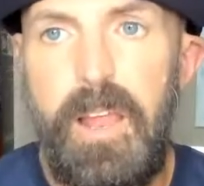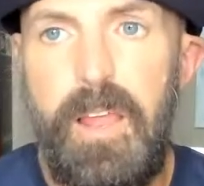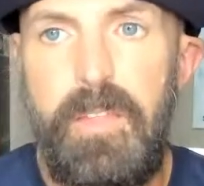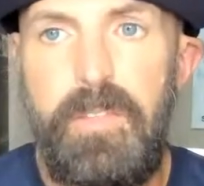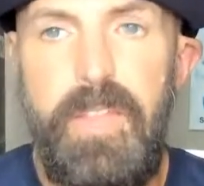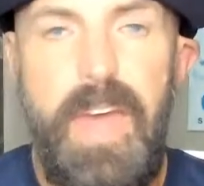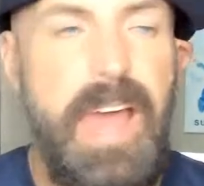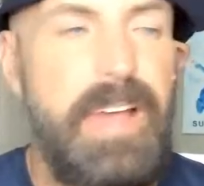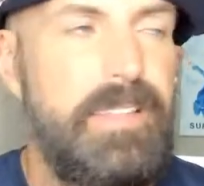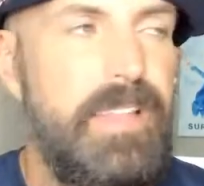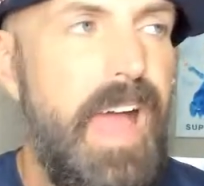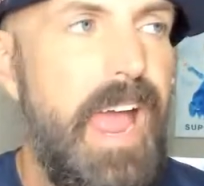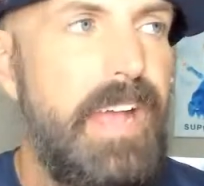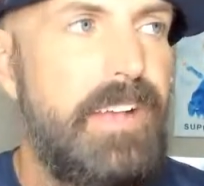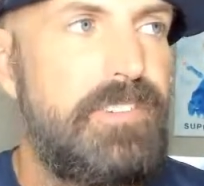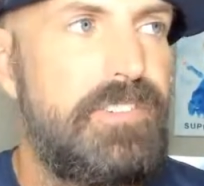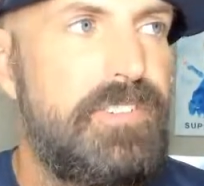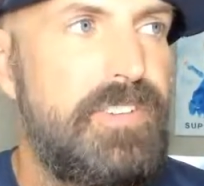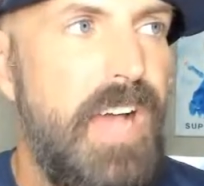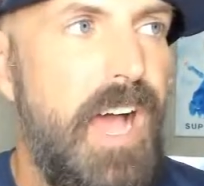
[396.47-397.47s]

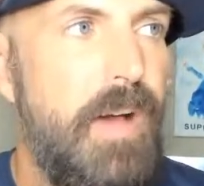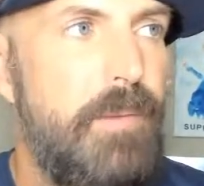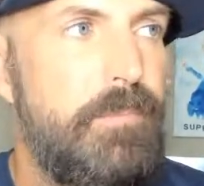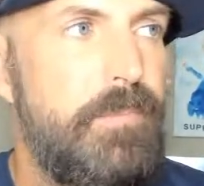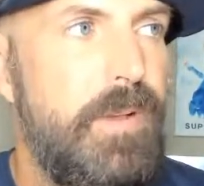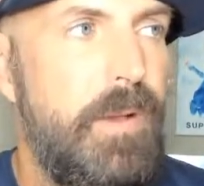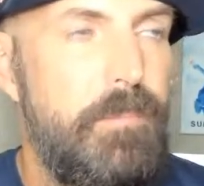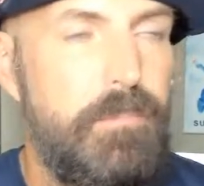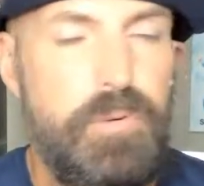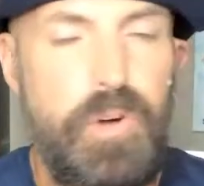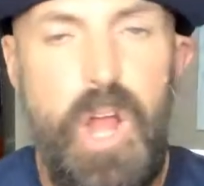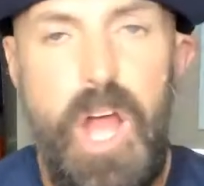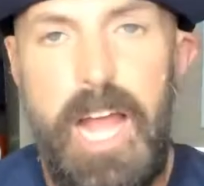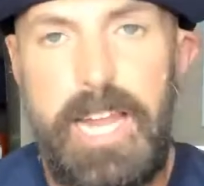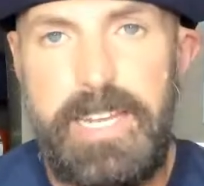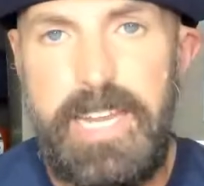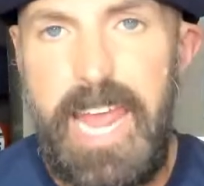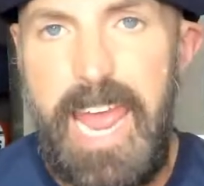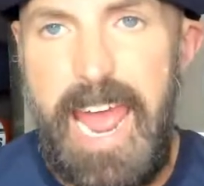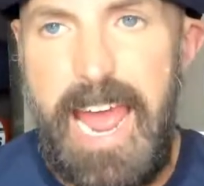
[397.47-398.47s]
that some
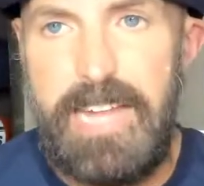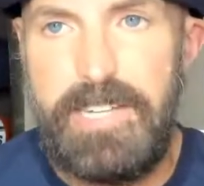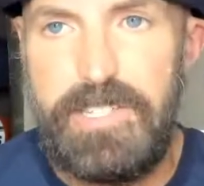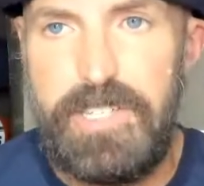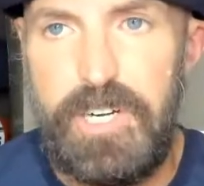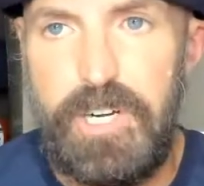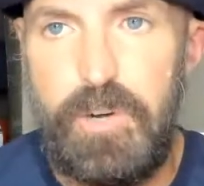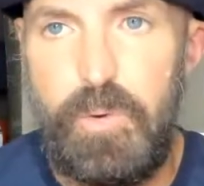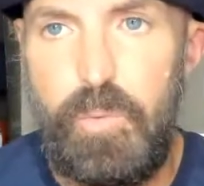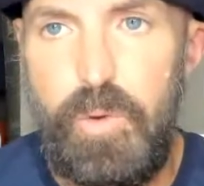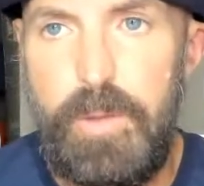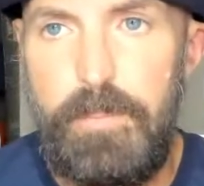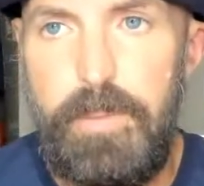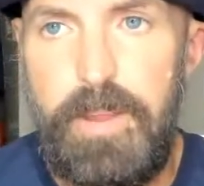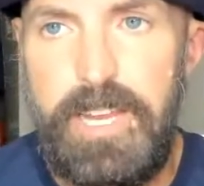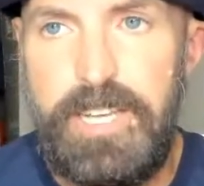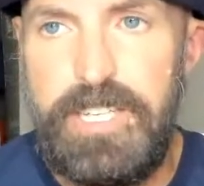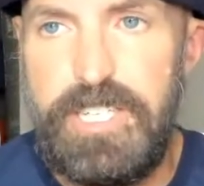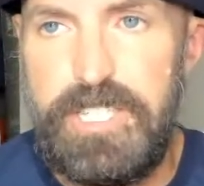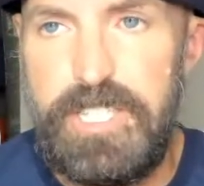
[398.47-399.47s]
broadcaster would
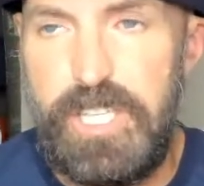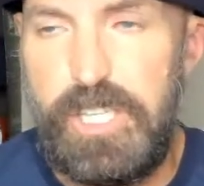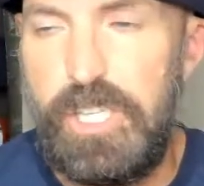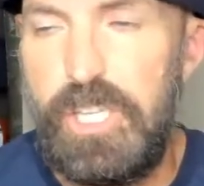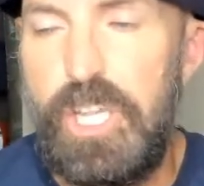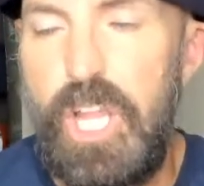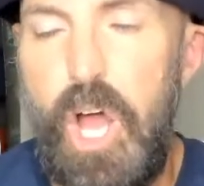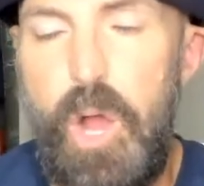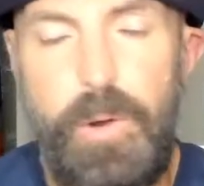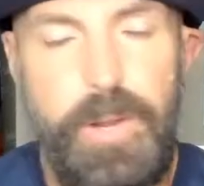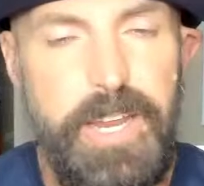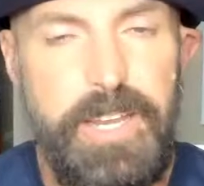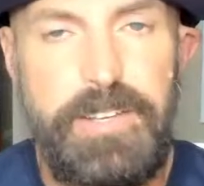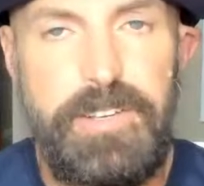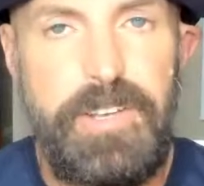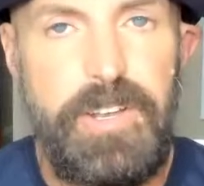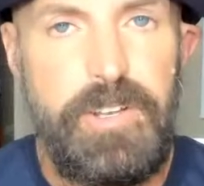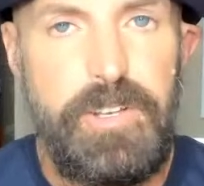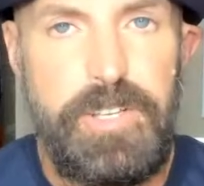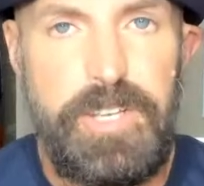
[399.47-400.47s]
be just loaded
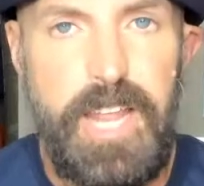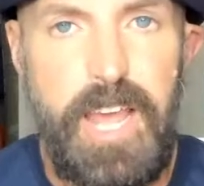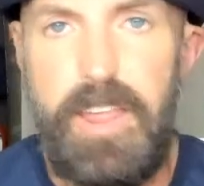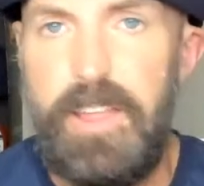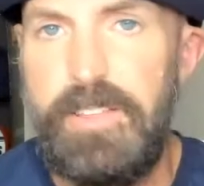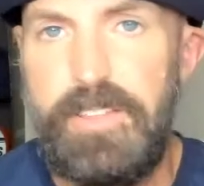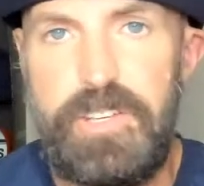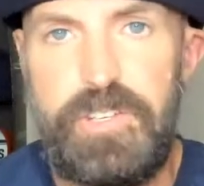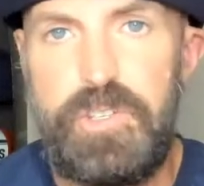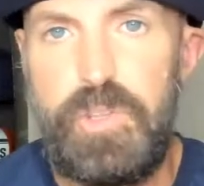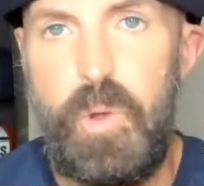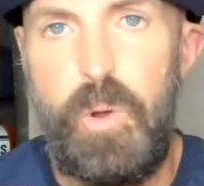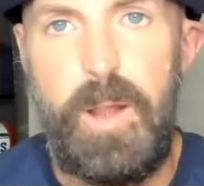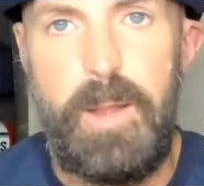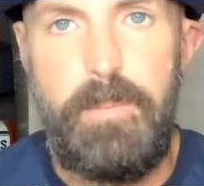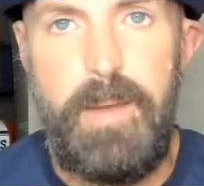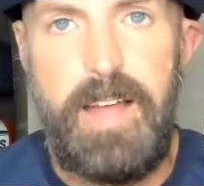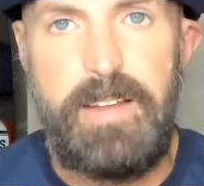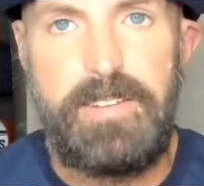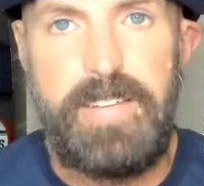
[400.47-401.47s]
telling the story
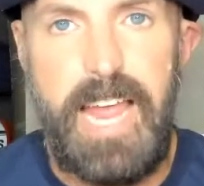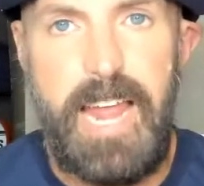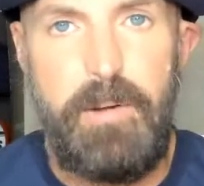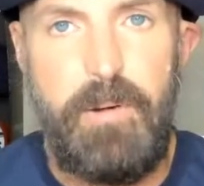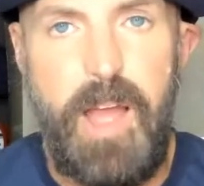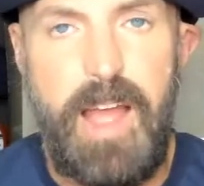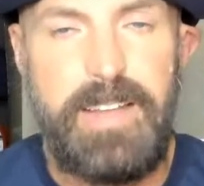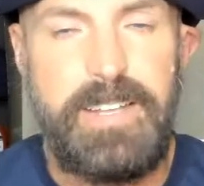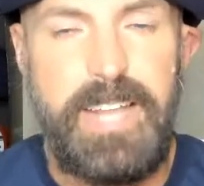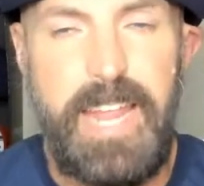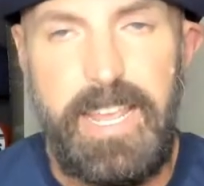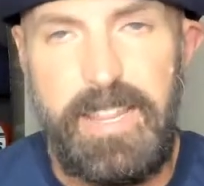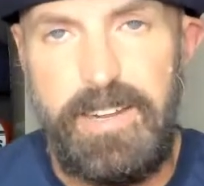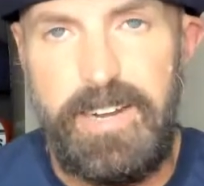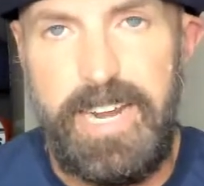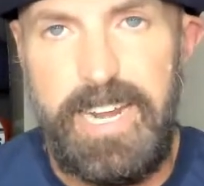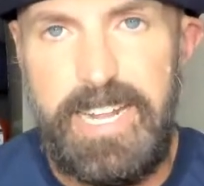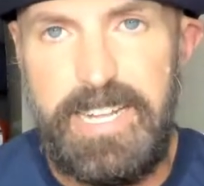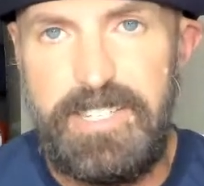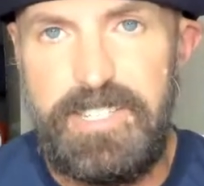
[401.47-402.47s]
about Tyrod Taylor
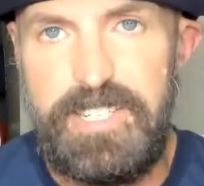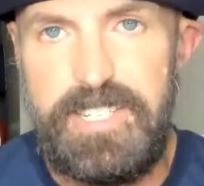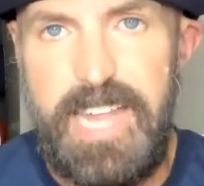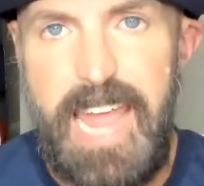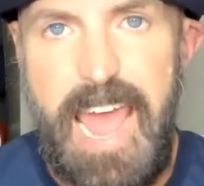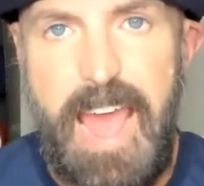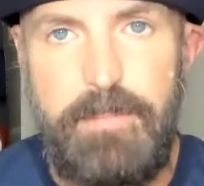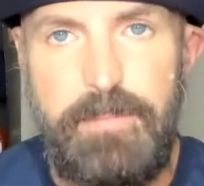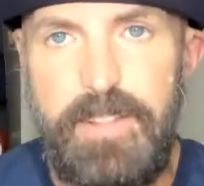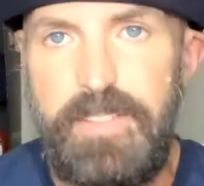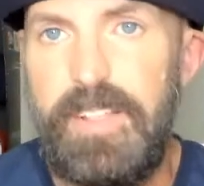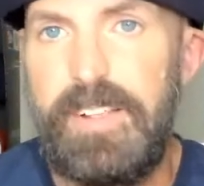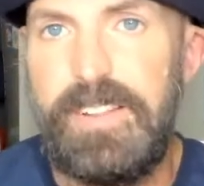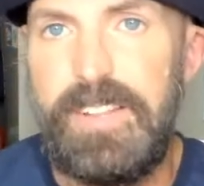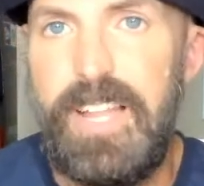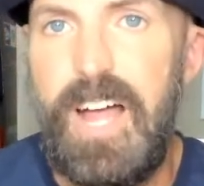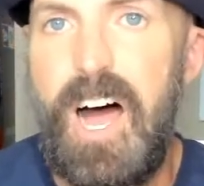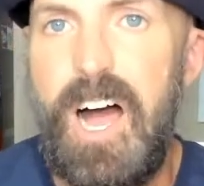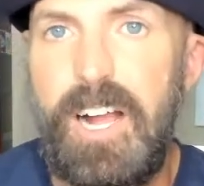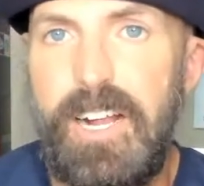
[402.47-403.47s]
getting stabbed in the
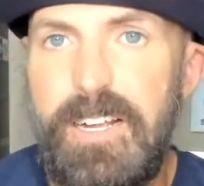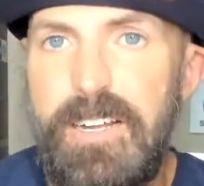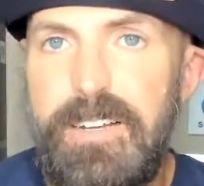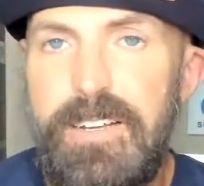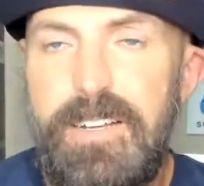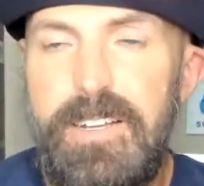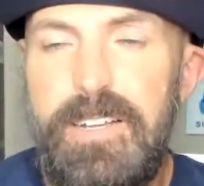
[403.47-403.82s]
lung